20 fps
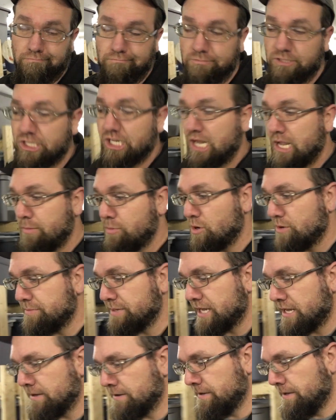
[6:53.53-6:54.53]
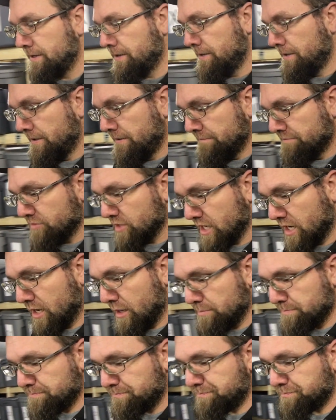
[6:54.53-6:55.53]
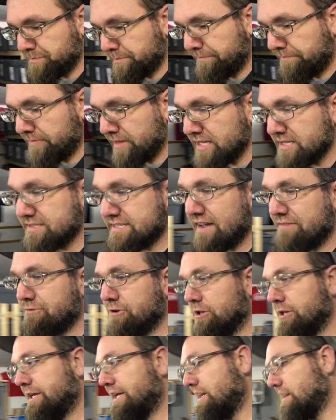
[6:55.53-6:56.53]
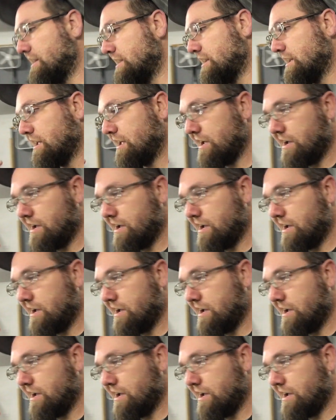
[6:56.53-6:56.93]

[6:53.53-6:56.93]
Shame on me. Um, definitely gonna